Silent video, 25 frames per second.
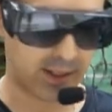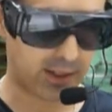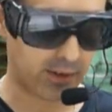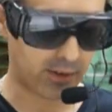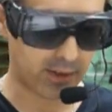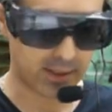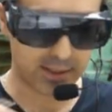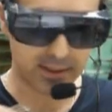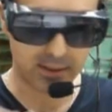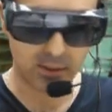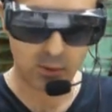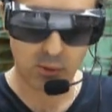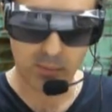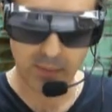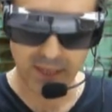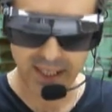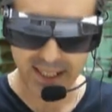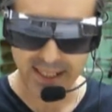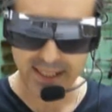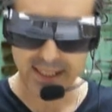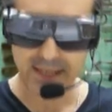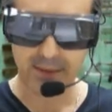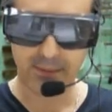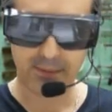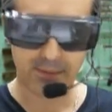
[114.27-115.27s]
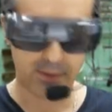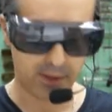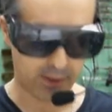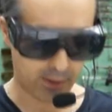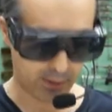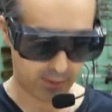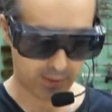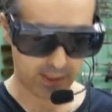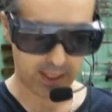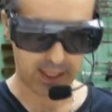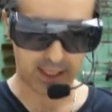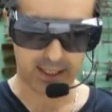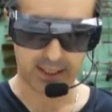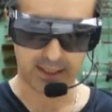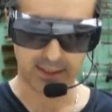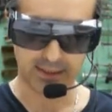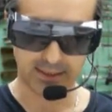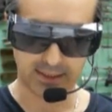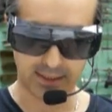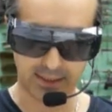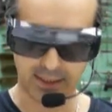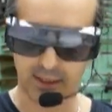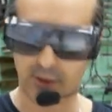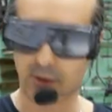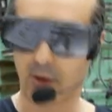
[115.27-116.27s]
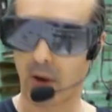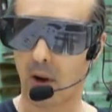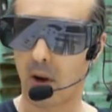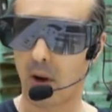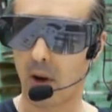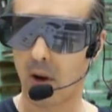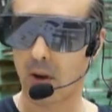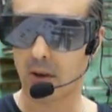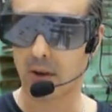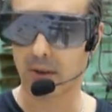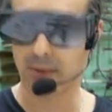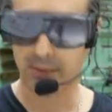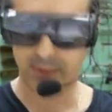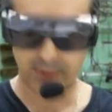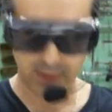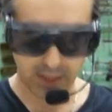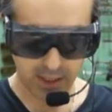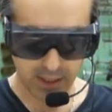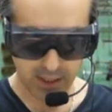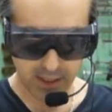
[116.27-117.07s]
There are so many different things and there are a lot of